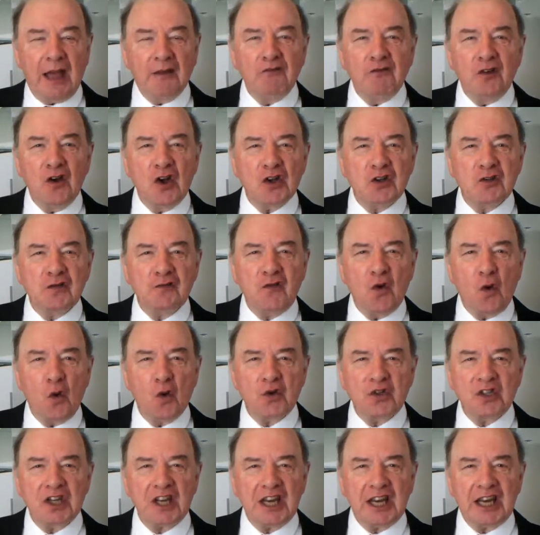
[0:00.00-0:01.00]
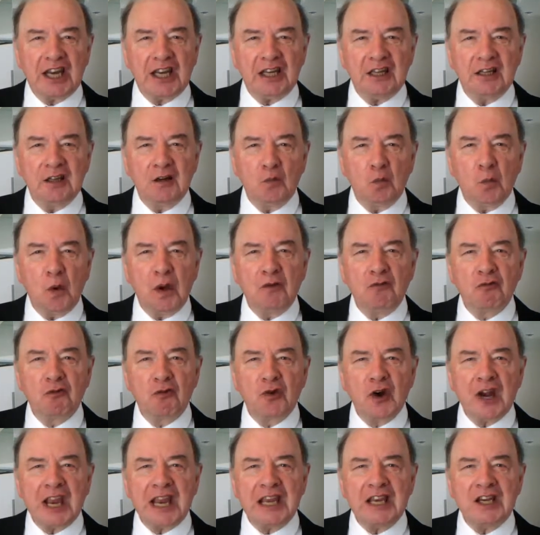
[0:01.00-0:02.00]
and verse 14, we
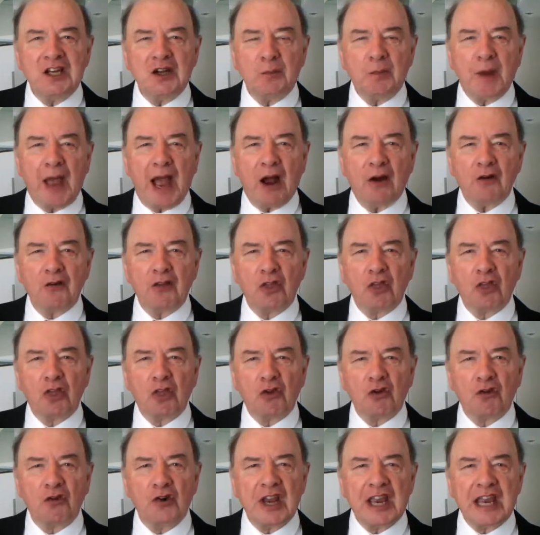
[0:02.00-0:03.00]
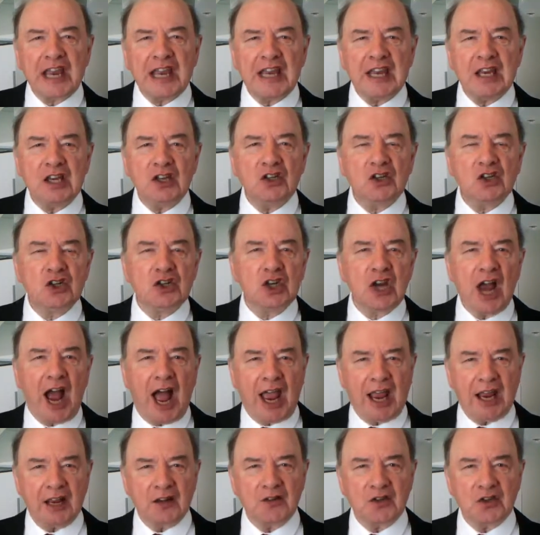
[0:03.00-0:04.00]
read about 3
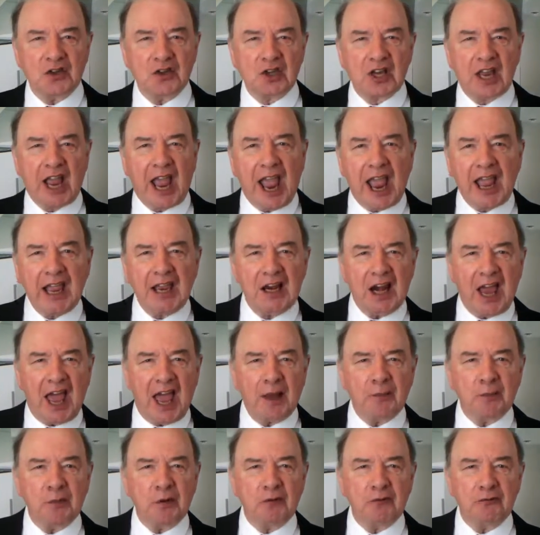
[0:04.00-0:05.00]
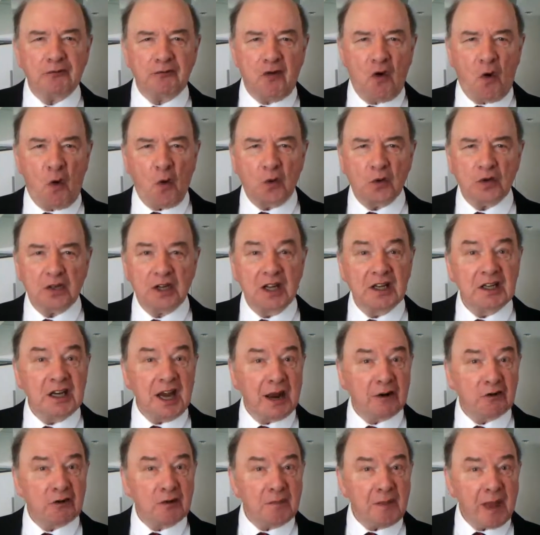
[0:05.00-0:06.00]
giants Caleb fought.
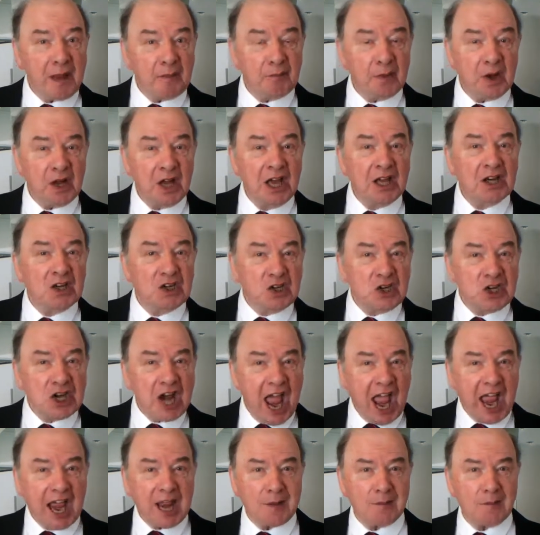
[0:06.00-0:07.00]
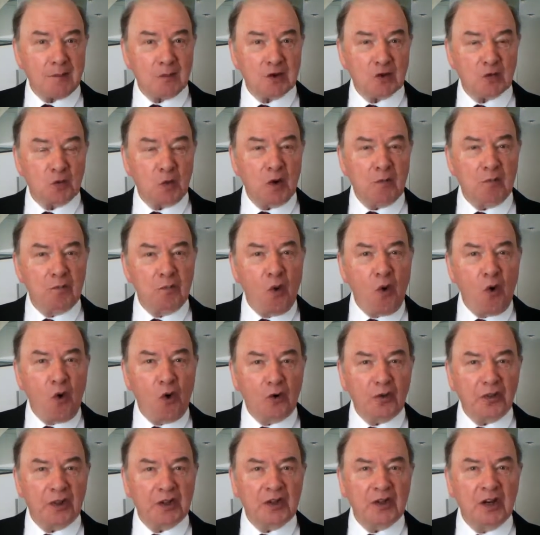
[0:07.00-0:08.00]
Now remember, names were
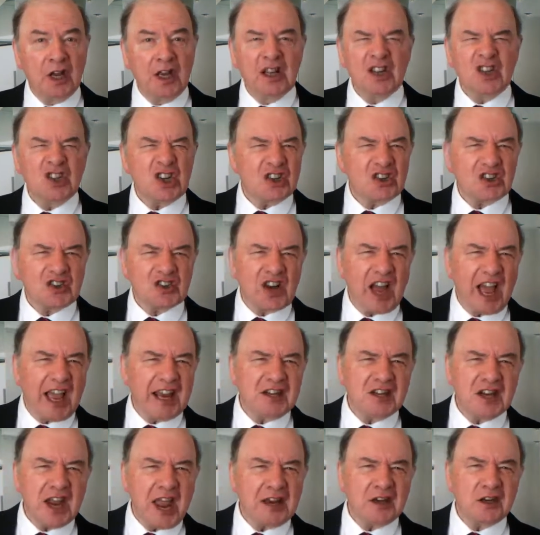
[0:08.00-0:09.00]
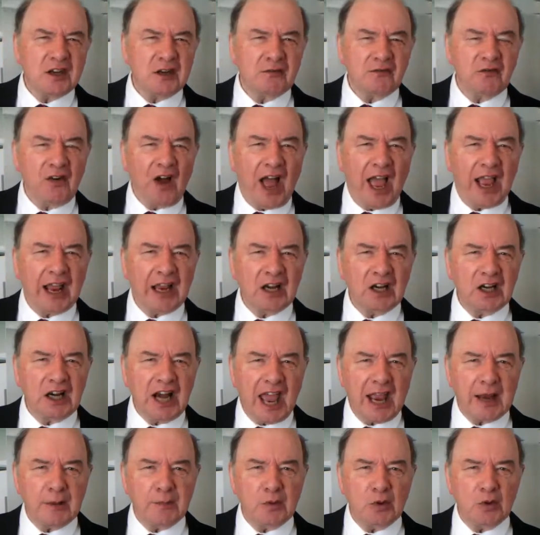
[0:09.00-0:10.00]
more than just identifying
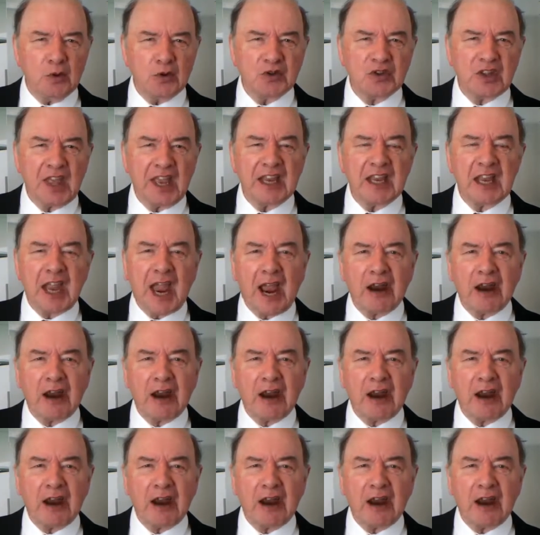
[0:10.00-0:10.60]
labels. They